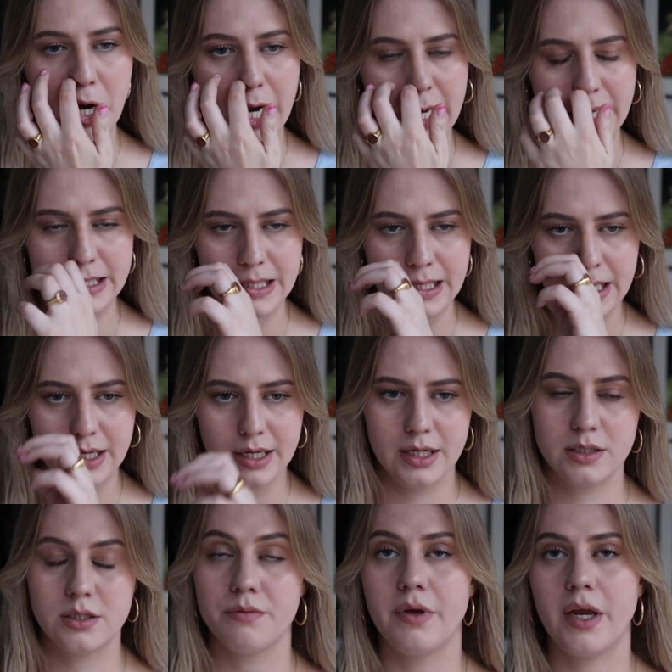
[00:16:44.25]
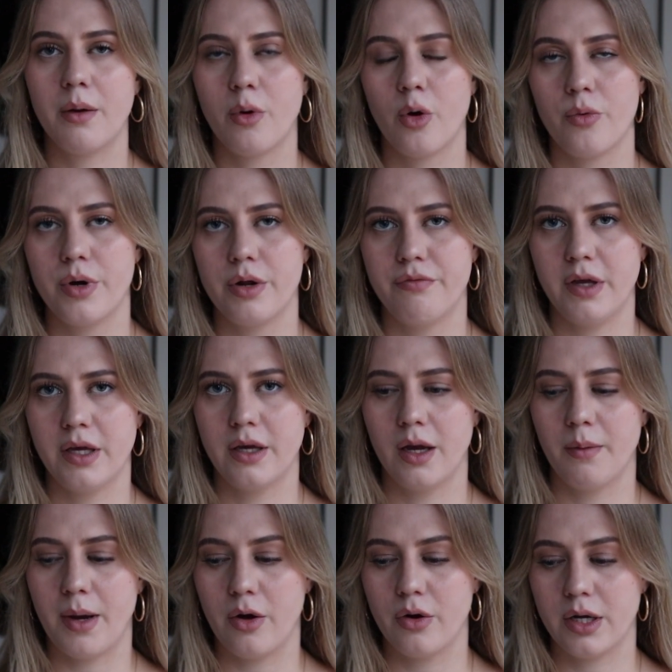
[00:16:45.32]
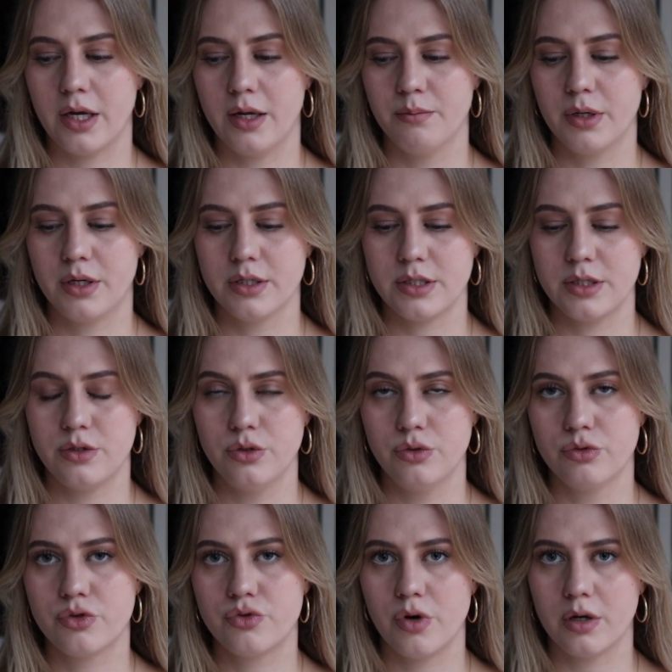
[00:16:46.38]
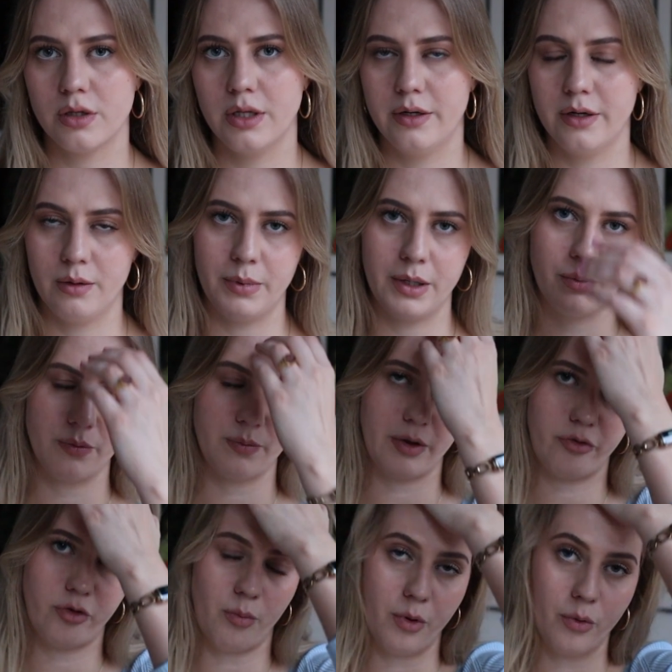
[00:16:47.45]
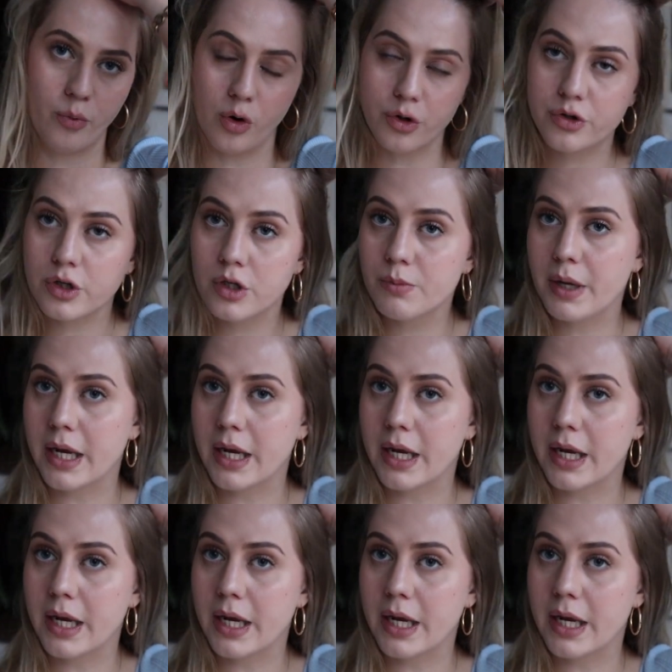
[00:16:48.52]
And it's something I'm already thinking about again, because I do struggle a little bit with my summer wardrobe.